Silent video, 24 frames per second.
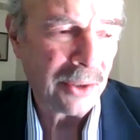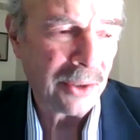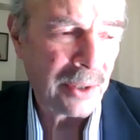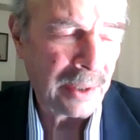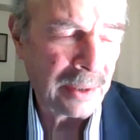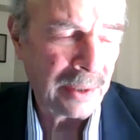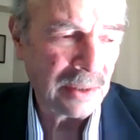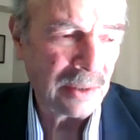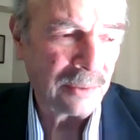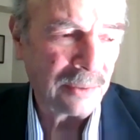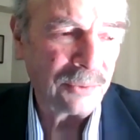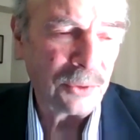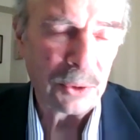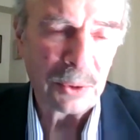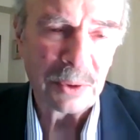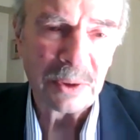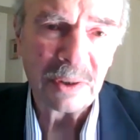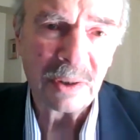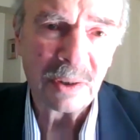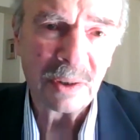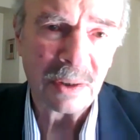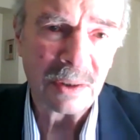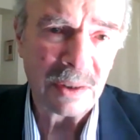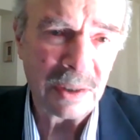Hennis, if you
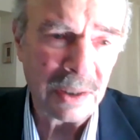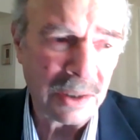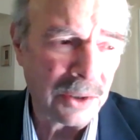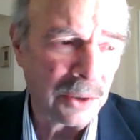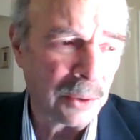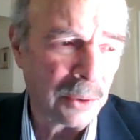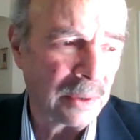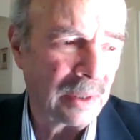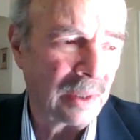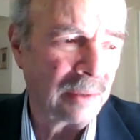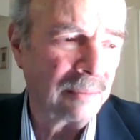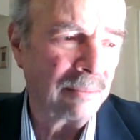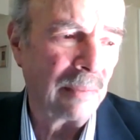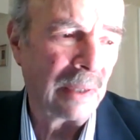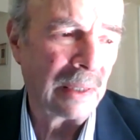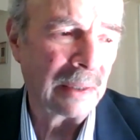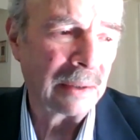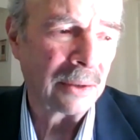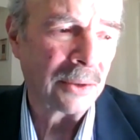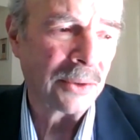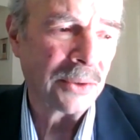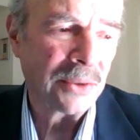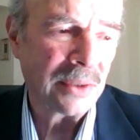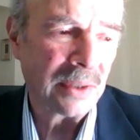can continue and then
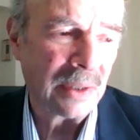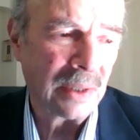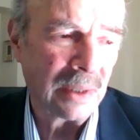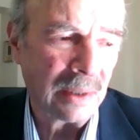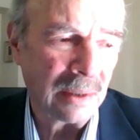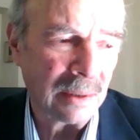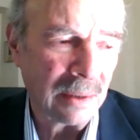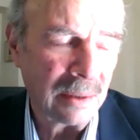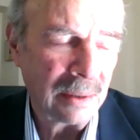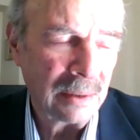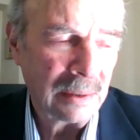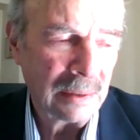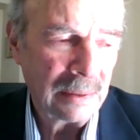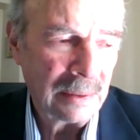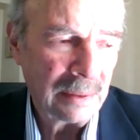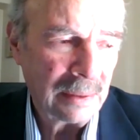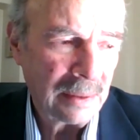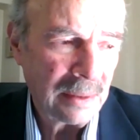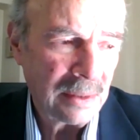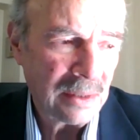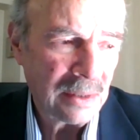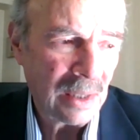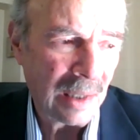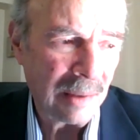Marcos can
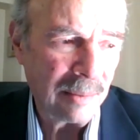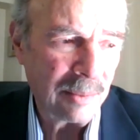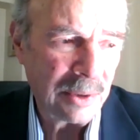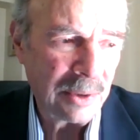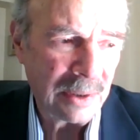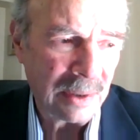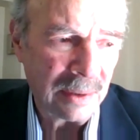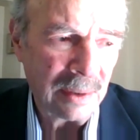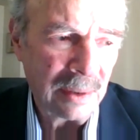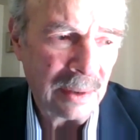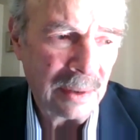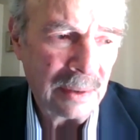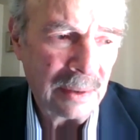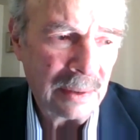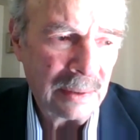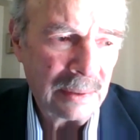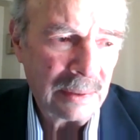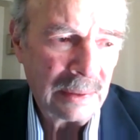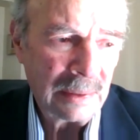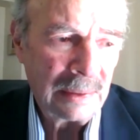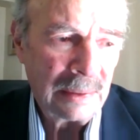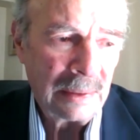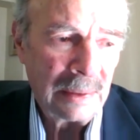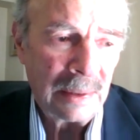chime in.
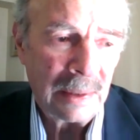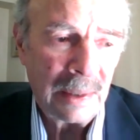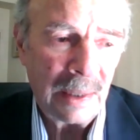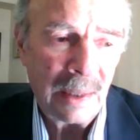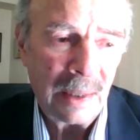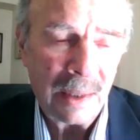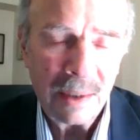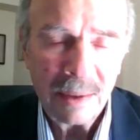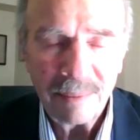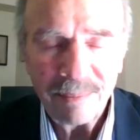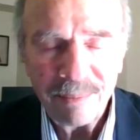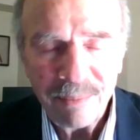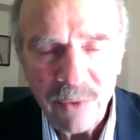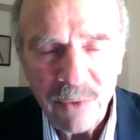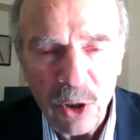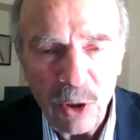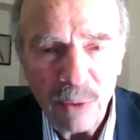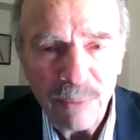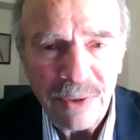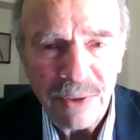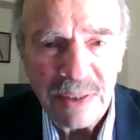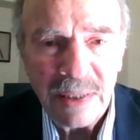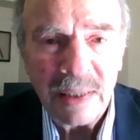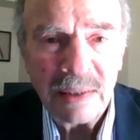
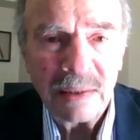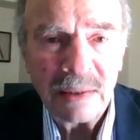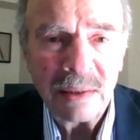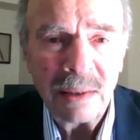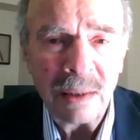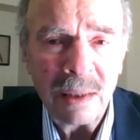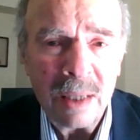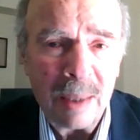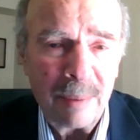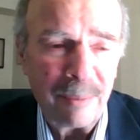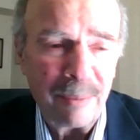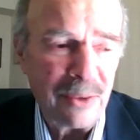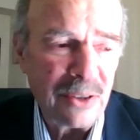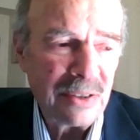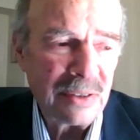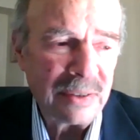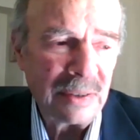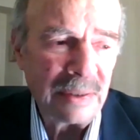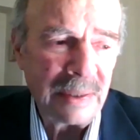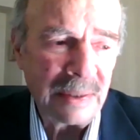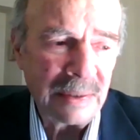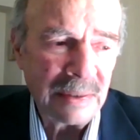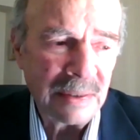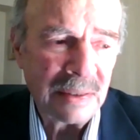COVID-19
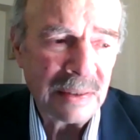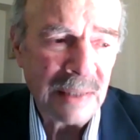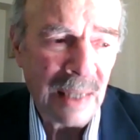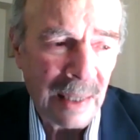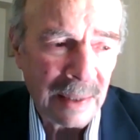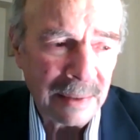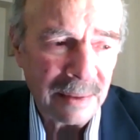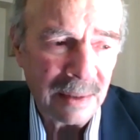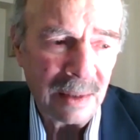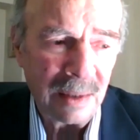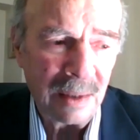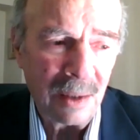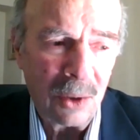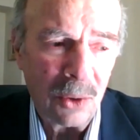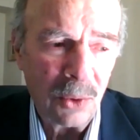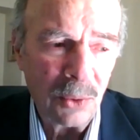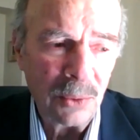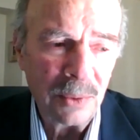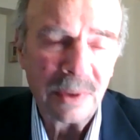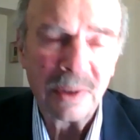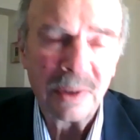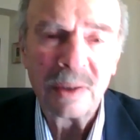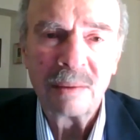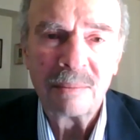obviously is not the
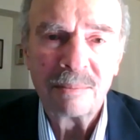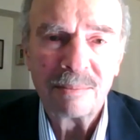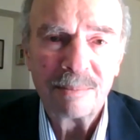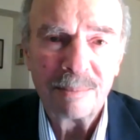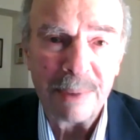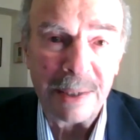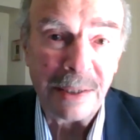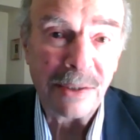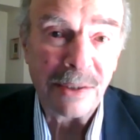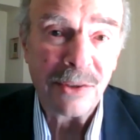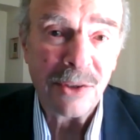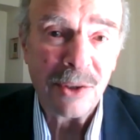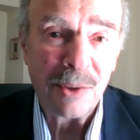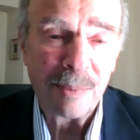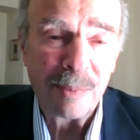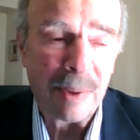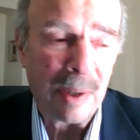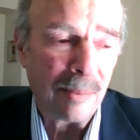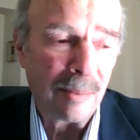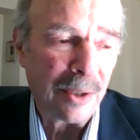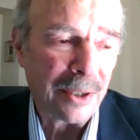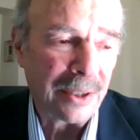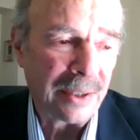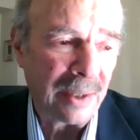only major
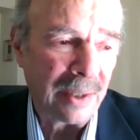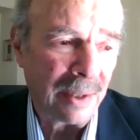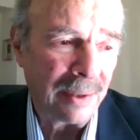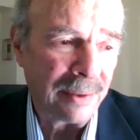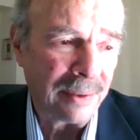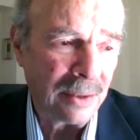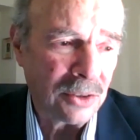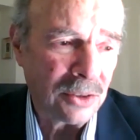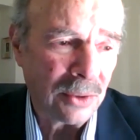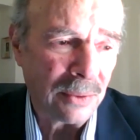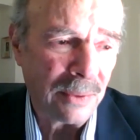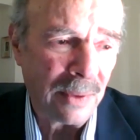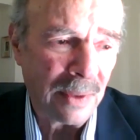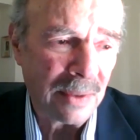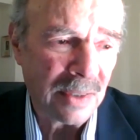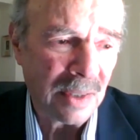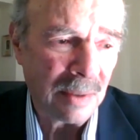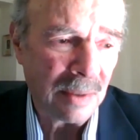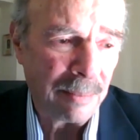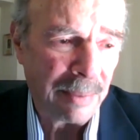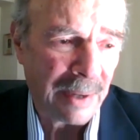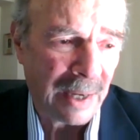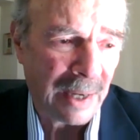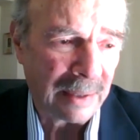public health issue that's
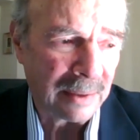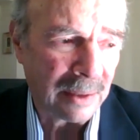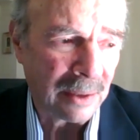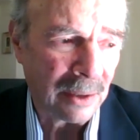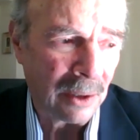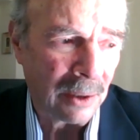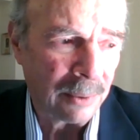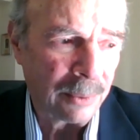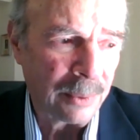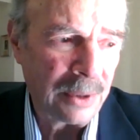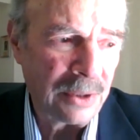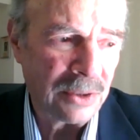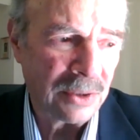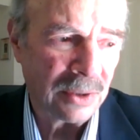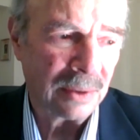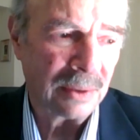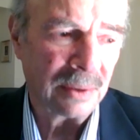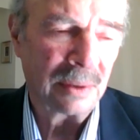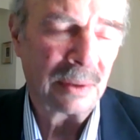impacting our region.